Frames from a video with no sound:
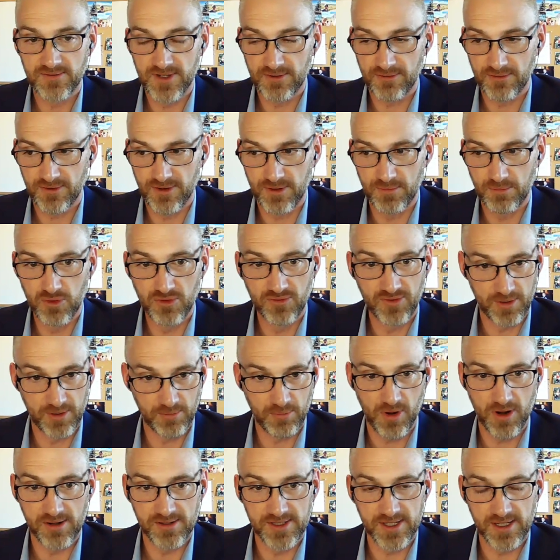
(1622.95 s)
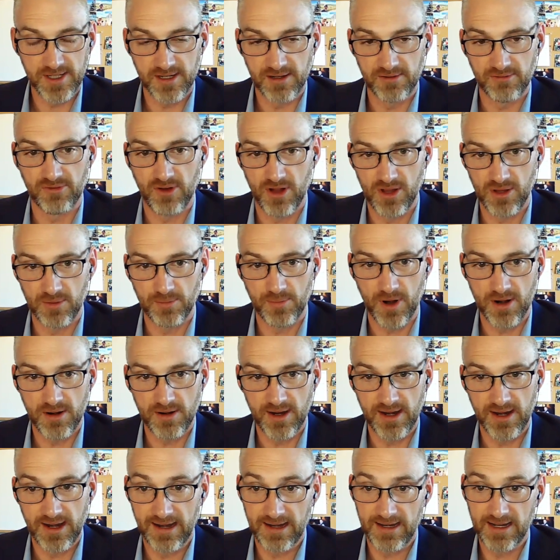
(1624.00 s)
different moving parts that can fall apart
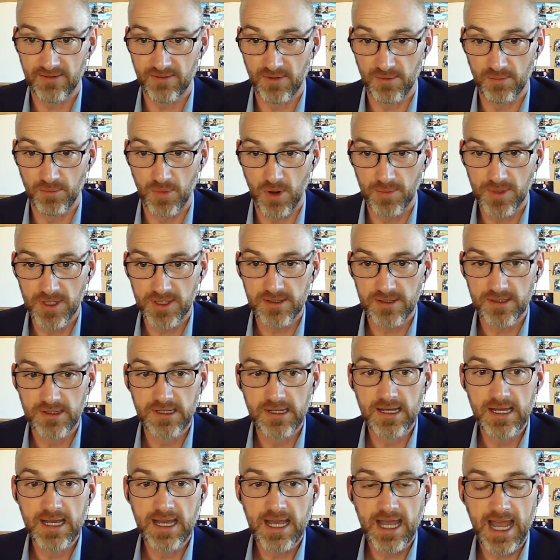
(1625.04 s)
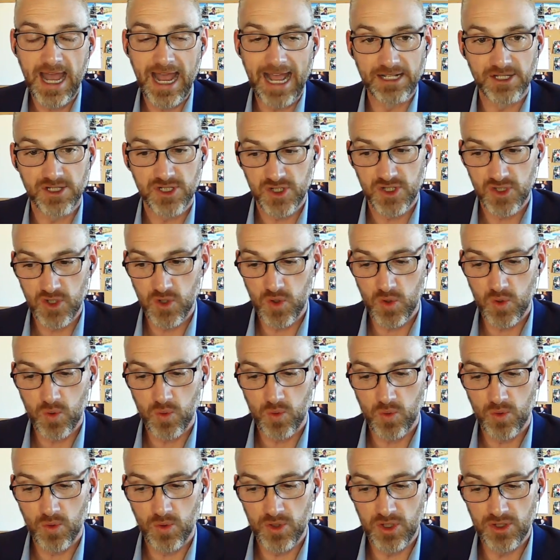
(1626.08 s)
at any given moment. And
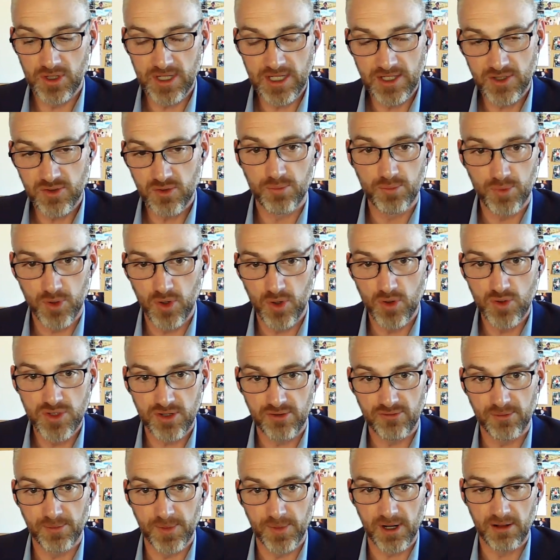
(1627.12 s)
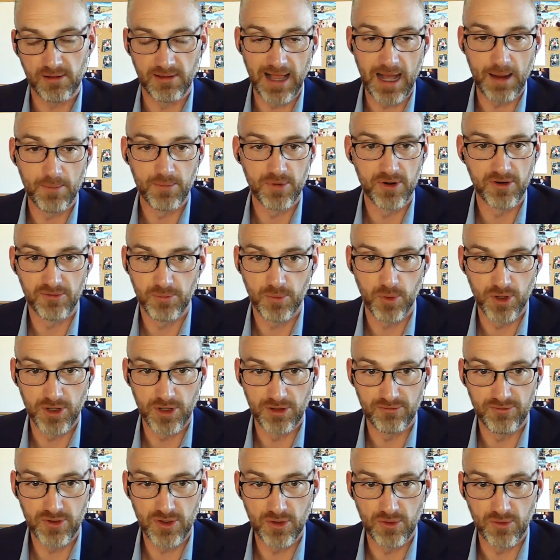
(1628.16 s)
so you need to approach it from a collaborative point
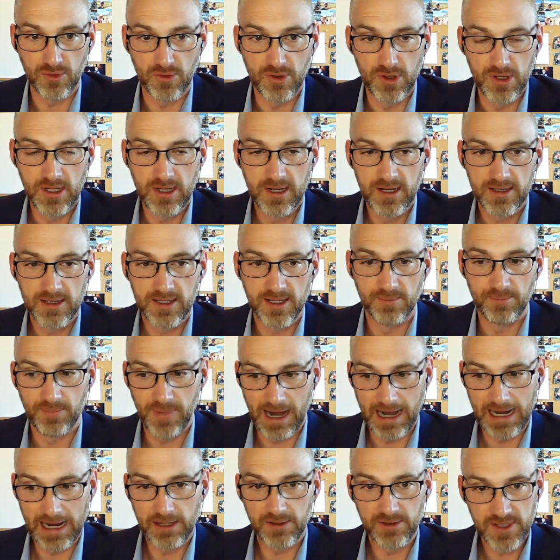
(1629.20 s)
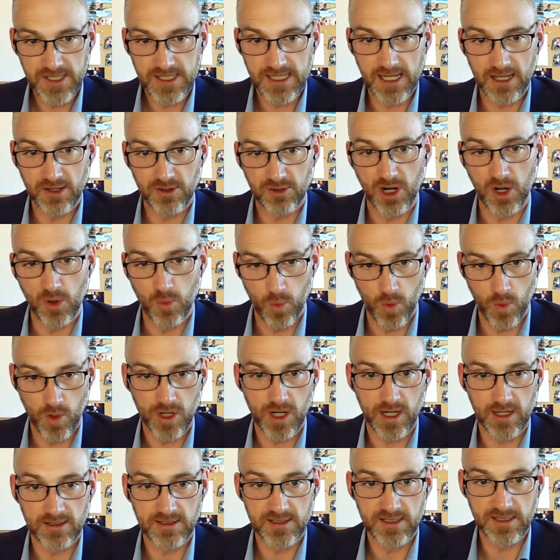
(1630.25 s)
of view. The buyer and seller are
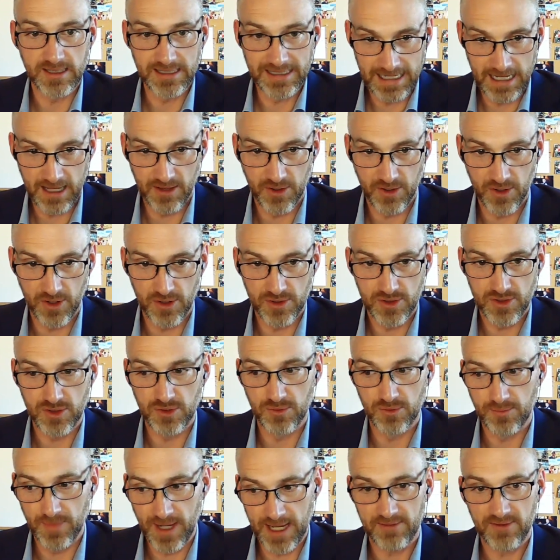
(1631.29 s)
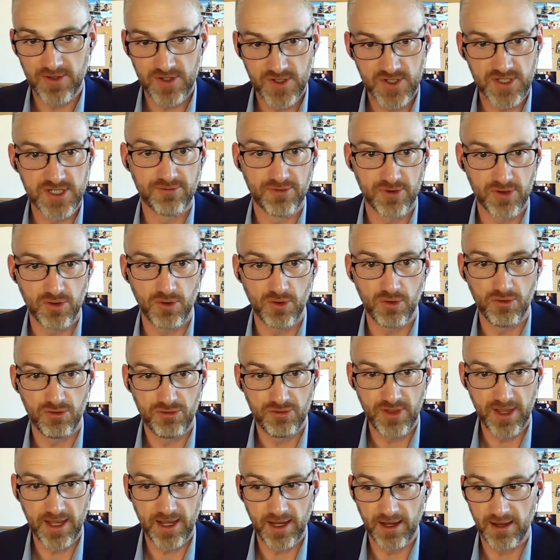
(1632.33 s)
working together to make this difficult
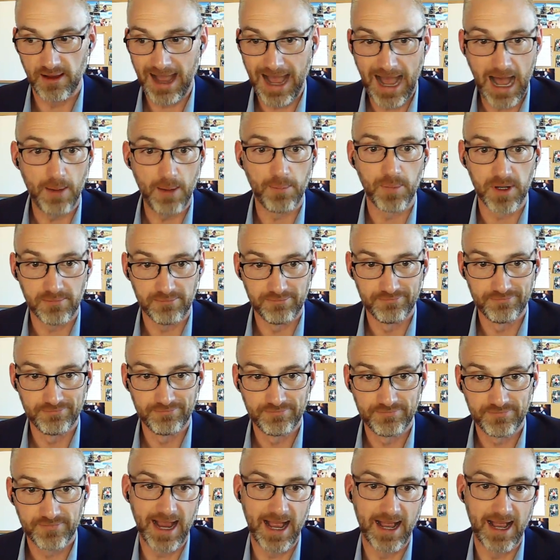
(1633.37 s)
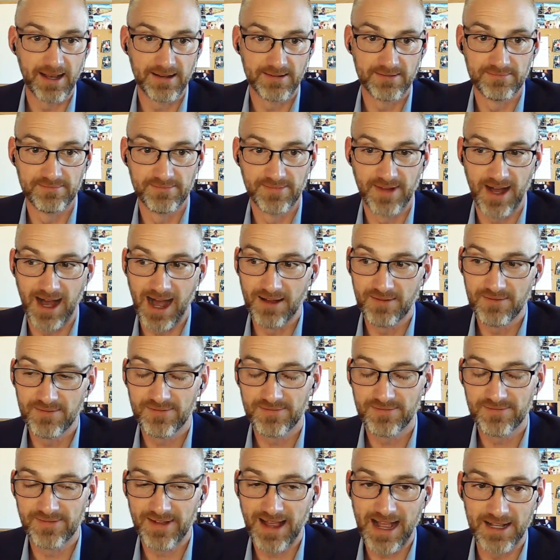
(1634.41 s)
thing happen. And I've
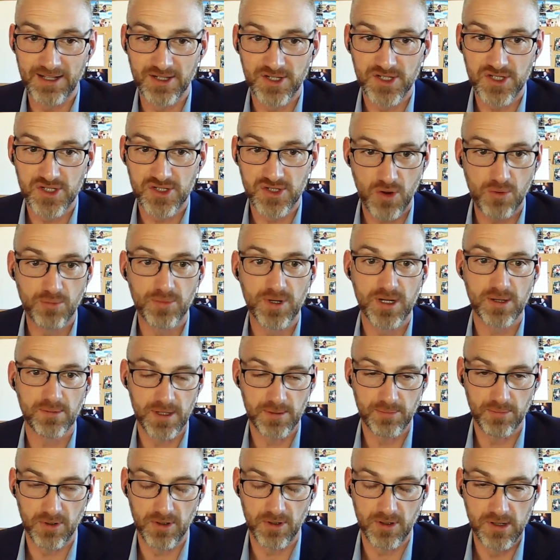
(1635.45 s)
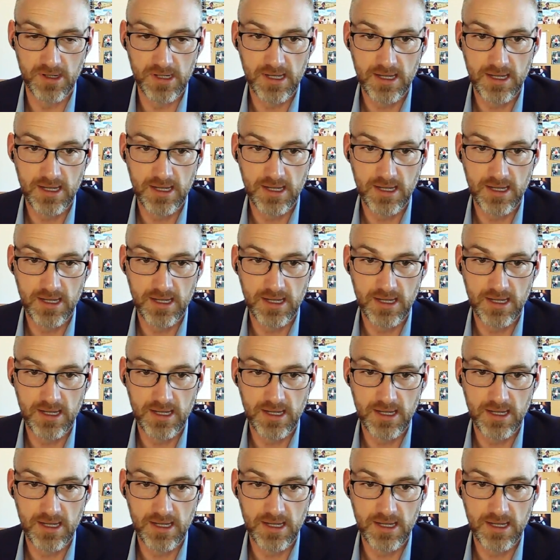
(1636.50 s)
had so many people